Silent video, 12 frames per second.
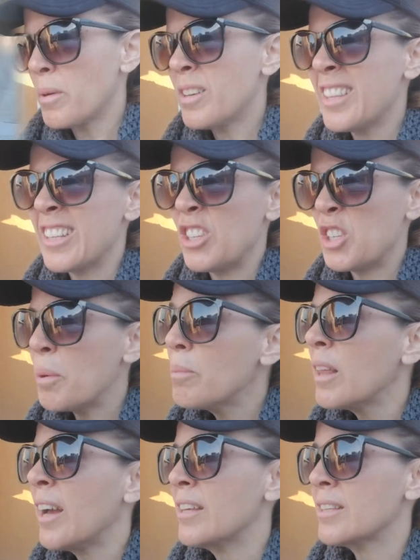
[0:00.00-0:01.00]
to the gym
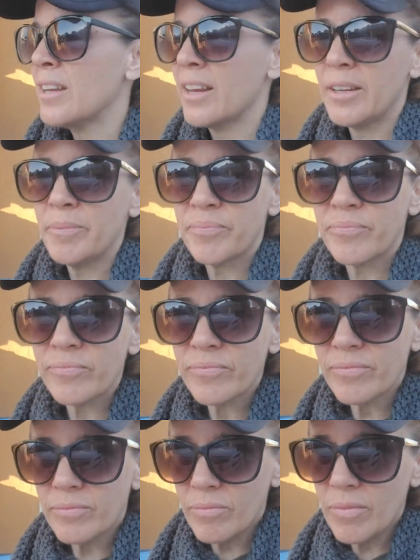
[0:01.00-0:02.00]
last night
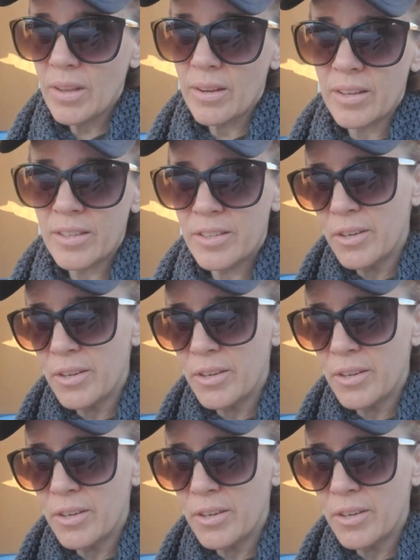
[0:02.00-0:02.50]
because, you